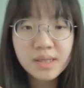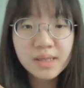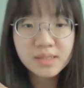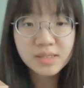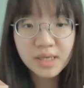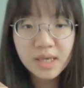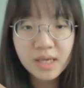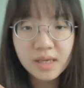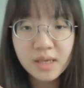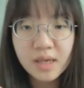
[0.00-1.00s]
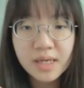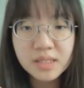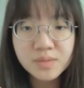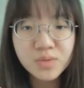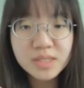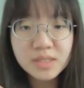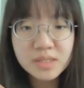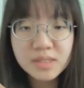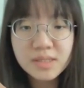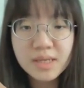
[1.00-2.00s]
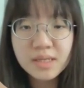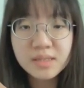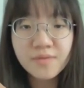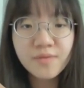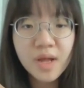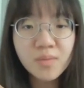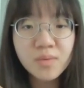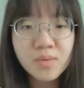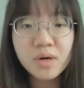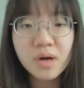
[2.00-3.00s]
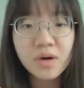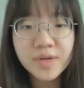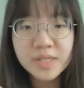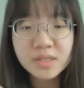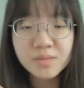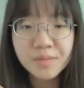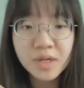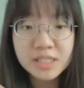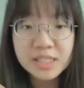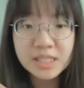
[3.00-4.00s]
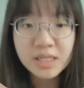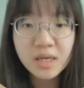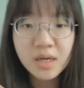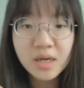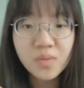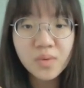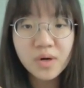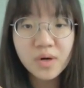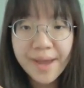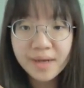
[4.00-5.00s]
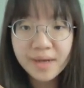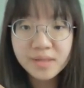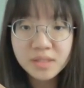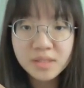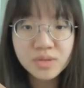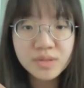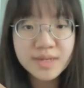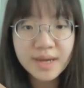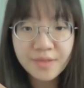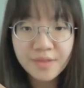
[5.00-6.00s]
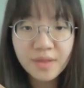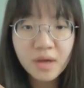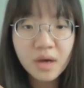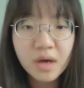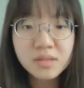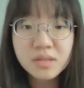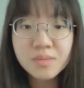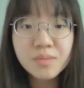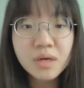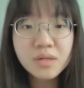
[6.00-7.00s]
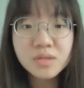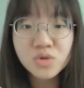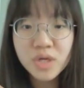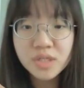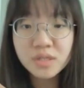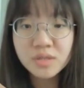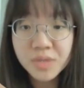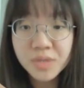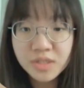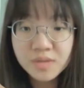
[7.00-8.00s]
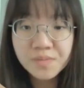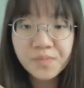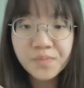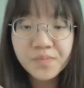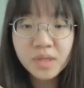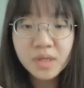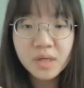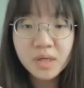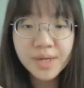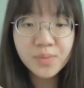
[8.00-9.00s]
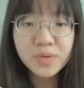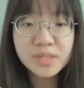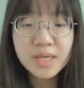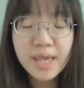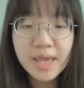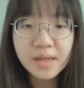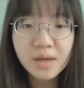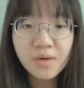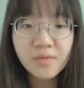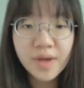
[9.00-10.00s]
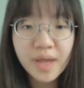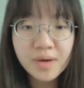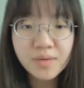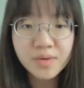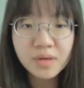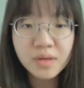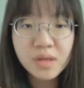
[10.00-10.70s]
The king, his brothers, and the flower of his nobility were hacked to death on the blood-drenched ridge. It was the end of an era.